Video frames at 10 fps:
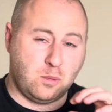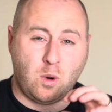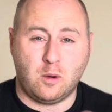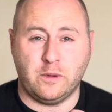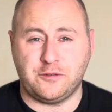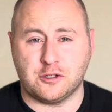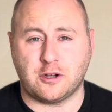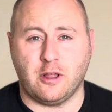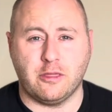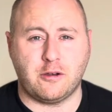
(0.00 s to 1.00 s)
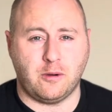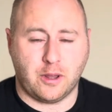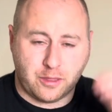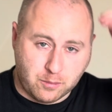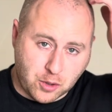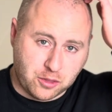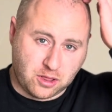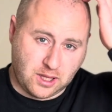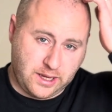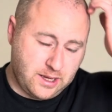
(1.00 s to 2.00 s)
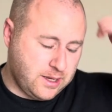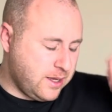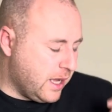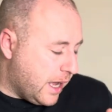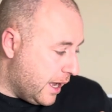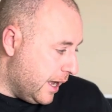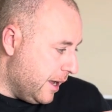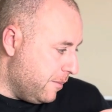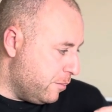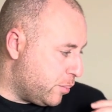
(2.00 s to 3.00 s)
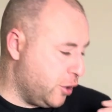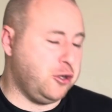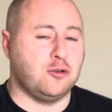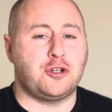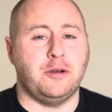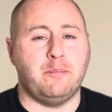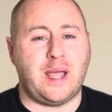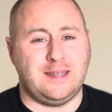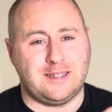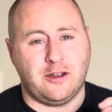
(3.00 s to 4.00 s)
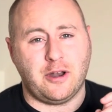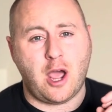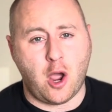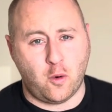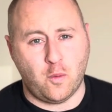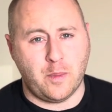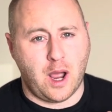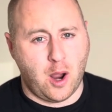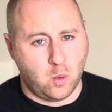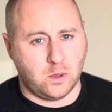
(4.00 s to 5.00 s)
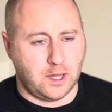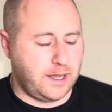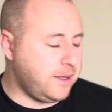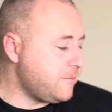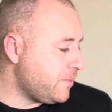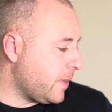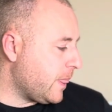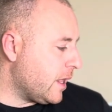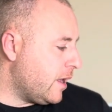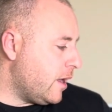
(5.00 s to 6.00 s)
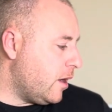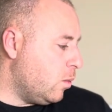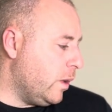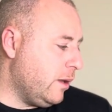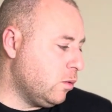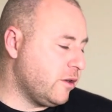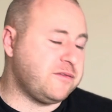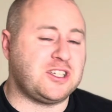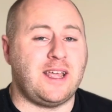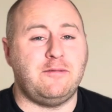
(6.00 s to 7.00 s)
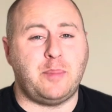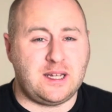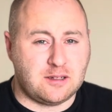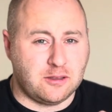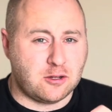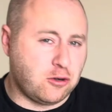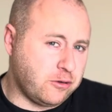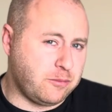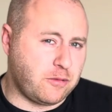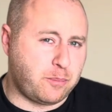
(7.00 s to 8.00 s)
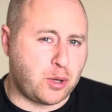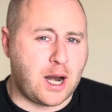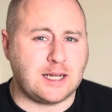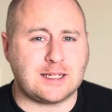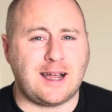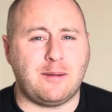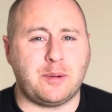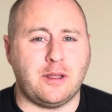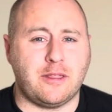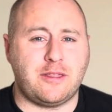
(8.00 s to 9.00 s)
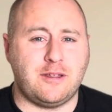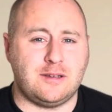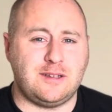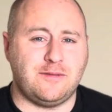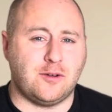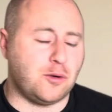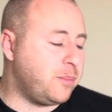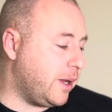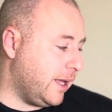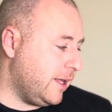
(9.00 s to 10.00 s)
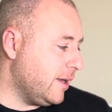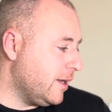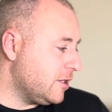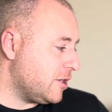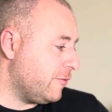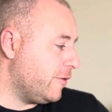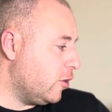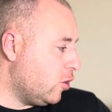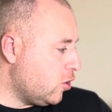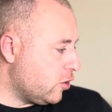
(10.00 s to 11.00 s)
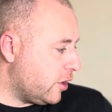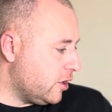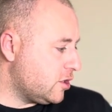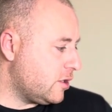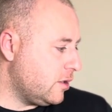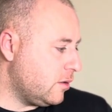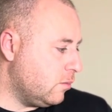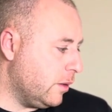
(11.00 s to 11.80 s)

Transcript: what we've just gone through on the monthly production based on home only, we would have saved, based on the current price cap, at 34p. So for August, we